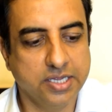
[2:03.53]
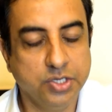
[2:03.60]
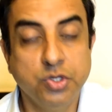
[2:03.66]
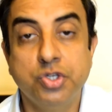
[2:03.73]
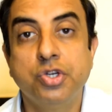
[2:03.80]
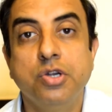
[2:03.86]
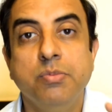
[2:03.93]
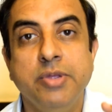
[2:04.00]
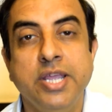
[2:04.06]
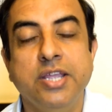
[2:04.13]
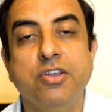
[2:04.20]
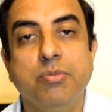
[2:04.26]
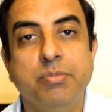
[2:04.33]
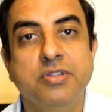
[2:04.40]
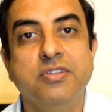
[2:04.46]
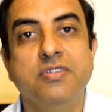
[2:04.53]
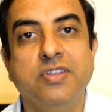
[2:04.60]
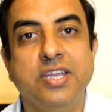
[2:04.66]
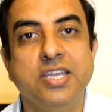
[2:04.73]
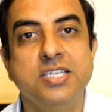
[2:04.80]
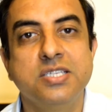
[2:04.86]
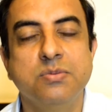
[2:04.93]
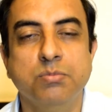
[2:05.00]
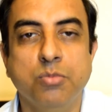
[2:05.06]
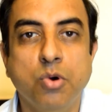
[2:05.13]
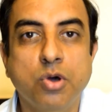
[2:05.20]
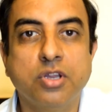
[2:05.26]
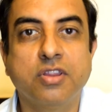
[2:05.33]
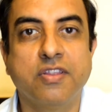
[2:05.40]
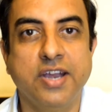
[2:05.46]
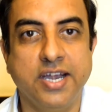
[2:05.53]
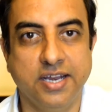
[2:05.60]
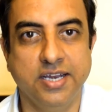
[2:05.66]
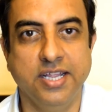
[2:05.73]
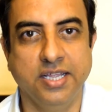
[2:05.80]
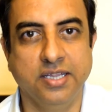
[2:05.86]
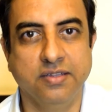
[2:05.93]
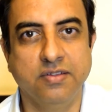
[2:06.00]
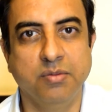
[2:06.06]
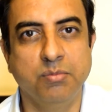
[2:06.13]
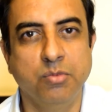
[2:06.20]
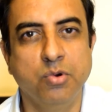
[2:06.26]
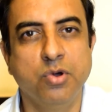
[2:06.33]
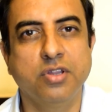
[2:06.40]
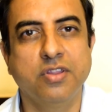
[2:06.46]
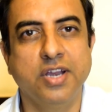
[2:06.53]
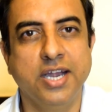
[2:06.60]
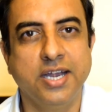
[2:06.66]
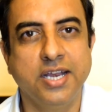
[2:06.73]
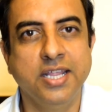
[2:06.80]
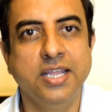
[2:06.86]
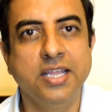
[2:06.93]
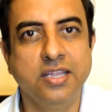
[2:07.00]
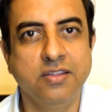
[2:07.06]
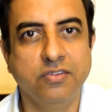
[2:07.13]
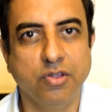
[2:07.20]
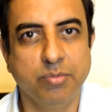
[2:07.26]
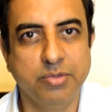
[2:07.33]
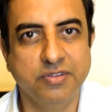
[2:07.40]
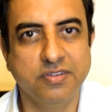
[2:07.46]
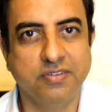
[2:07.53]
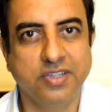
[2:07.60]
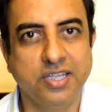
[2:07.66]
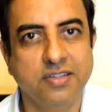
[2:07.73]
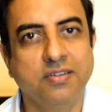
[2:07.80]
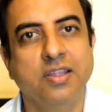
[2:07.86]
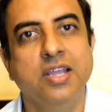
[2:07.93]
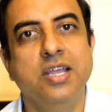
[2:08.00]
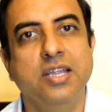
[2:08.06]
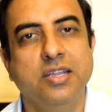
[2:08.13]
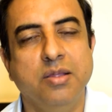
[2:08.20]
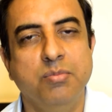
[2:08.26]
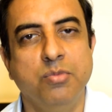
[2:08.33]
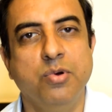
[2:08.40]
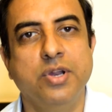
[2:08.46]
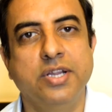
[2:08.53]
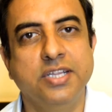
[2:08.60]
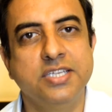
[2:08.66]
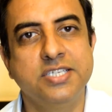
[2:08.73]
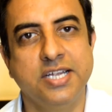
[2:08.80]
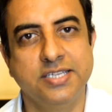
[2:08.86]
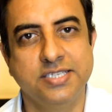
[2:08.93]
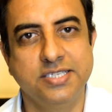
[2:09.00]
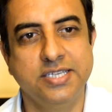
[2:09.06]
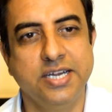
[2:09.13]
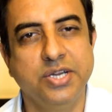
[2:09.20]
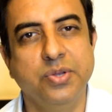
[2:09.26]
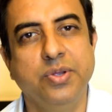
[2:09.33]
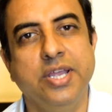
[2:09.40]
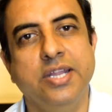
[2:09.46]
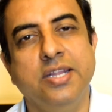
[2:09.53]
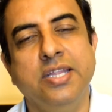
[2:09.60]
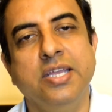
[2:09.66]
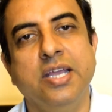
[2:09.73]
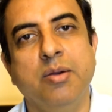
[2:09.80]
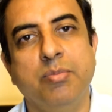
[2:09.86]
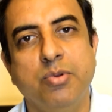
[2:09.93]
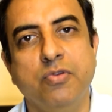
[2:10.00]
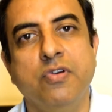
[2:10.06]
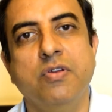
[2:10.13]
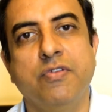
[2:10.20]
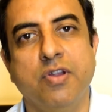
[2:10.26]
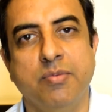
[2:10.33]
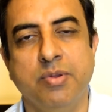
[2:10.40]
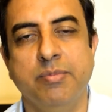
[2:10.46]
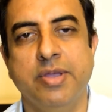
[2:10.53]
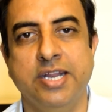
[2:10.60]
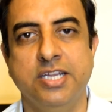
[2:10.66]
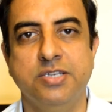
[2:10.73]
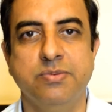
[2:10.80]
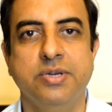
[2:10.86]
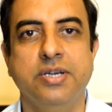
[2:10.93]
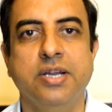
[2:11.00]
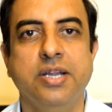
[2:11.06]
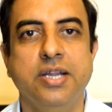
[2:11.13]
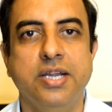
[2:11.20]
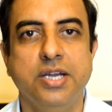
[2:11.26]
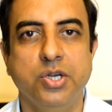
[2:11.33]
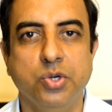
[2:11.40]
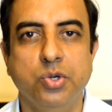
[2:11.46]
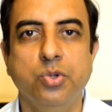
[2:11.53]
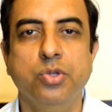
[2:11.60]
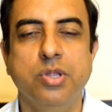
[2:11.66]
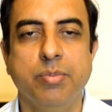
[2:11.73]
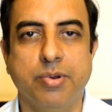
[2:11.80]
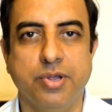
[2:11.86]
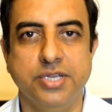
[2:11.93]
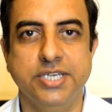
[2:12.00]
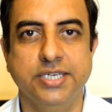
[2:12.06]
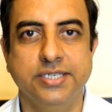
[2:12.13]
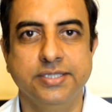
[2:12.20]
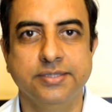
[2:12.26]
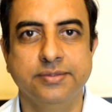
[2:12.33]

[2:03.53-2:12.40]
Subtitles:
You should make your business case more threatening. The more threatening is your business case, the more are the chances that you get the approval from the management to do the project.